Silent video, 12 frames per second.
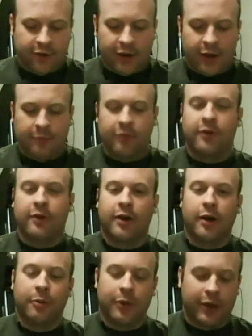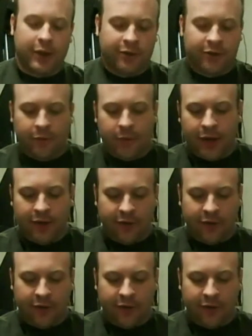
to name companies that might